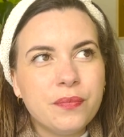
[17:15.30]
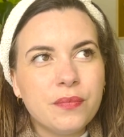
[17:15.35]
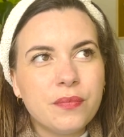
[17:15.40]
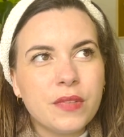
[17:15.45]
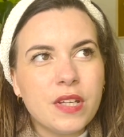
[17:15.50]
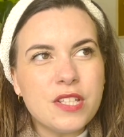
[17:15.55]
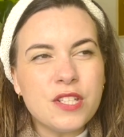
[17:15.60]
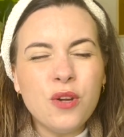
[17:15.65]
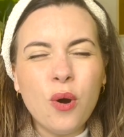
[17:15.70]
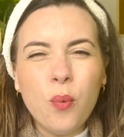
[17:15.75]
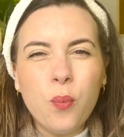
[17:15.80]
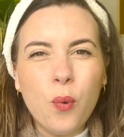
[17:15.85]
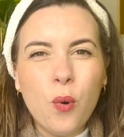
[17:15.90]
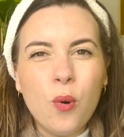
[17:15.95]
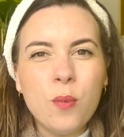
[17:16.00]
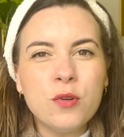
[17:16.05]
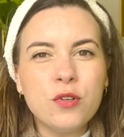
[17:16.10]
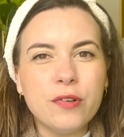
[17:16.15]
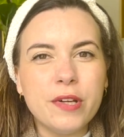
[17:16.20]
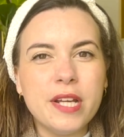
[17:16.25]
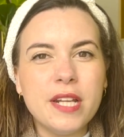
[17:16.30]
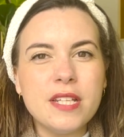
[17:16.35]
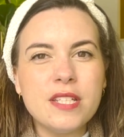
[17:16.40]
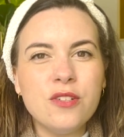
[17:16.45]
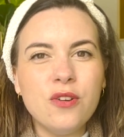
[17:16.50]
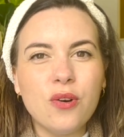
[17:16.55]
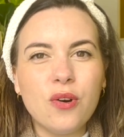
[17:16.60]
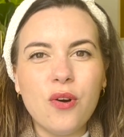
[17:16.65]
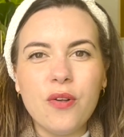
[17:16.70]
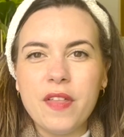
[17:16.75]
it's not a warm green, it's
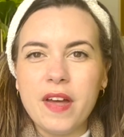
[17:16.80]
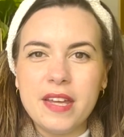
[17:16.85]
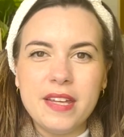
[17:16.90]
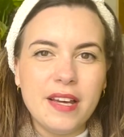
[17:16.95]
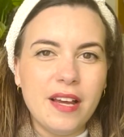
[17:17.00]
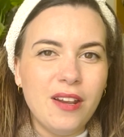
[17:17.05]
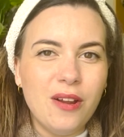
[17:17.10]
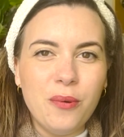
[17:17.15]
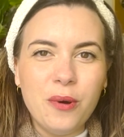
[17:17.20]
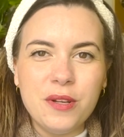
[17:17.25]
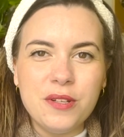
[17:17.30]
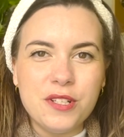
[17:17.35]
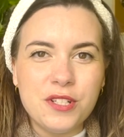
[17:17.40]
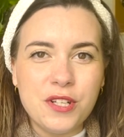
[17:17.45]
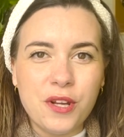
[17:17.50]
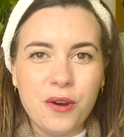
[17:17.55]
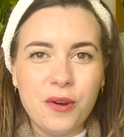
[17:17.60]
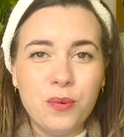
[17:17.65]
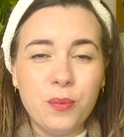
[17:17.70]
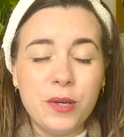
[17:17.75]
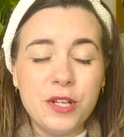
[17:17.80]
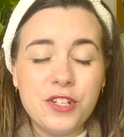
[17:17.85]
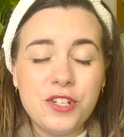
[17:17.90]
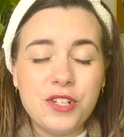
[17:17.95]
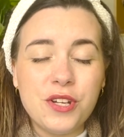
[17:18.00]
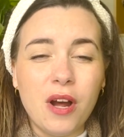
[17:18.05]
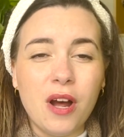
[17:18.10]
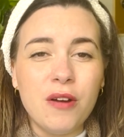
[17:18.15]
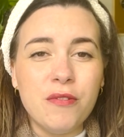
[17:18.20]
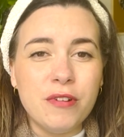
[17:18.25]
not got that yellow undertone, which
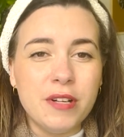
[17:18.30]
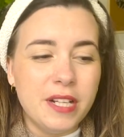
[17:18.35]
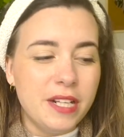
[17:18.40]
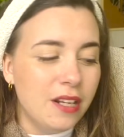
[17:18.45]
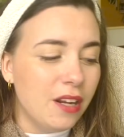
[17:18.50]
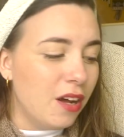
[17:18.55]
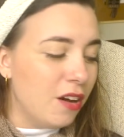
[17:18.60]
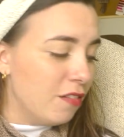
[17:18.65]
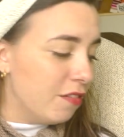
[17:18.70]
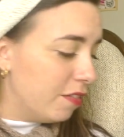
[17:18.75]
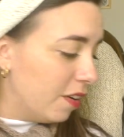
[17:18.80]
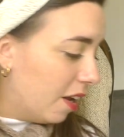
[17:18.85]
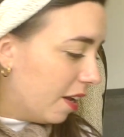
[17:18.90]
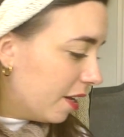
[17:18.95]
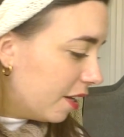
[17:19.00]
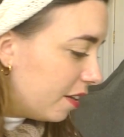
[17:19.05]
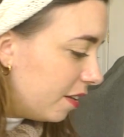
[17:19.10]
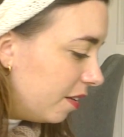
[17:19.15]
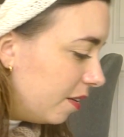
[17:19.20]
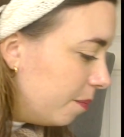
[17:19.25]
I really love. Like